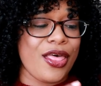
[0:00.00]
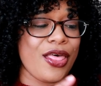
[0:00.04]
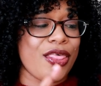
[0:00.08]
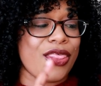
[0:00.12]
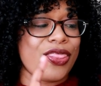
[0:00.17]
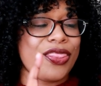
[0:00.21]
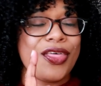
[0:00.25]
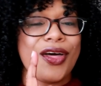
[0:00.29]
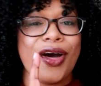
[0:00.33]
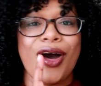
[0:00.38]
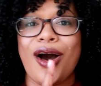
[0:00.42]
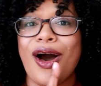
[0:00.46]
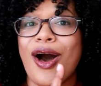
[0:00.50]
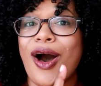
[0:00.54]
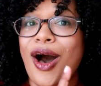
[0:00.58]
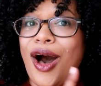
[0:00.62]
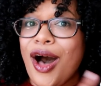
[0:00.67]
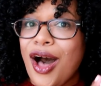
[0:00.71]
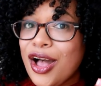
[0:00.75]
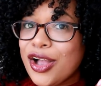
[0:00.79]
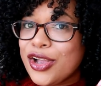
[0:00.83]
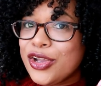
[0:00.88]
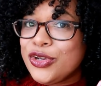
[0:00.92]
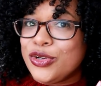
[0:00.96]
the
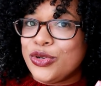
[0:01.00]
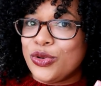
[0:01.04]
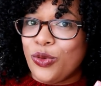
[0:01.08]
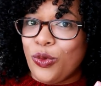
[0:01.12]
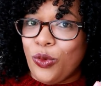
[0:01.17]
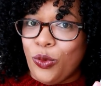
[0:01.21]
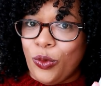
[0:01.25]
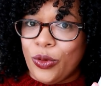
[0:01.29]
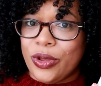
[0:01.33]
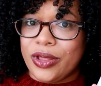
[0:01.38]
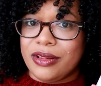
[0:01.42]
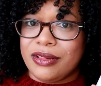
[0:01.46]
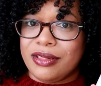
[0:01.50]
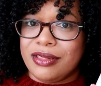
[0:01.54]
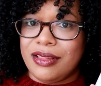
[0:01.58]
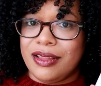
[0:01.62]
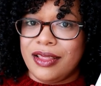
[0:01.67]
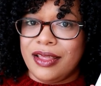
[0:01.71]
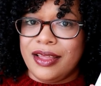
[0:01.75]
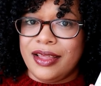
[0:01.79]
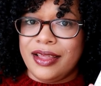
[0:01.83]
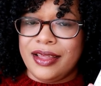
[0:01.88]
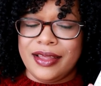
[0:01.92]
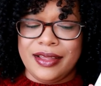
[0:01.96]
Argan Oil
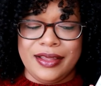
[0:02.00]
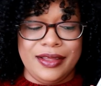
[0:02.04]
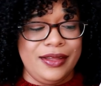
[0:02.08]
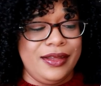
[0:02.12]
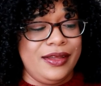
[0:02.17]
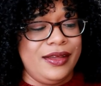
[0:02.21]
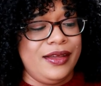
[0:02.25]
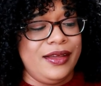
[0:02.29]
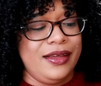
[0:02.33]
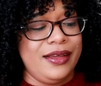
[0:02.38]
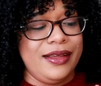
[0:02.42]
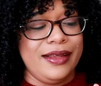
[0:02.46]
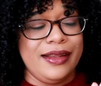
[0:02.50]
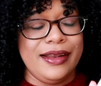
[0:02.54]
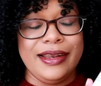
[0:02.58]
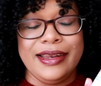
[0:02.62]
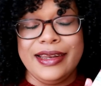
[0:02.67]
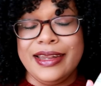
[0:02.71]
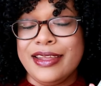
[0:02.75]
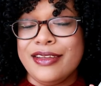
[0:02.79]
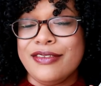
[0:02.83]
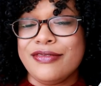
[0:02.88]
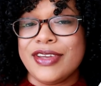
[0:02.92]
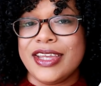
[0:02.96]

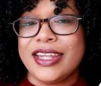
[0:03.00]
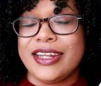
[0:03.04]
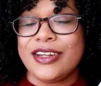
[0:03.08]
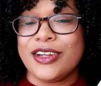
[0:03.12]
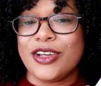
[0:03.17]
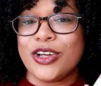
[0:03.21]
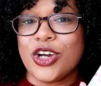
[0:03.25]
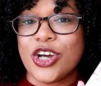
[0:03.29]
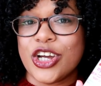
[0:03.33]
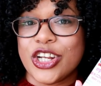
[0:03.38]
leave-in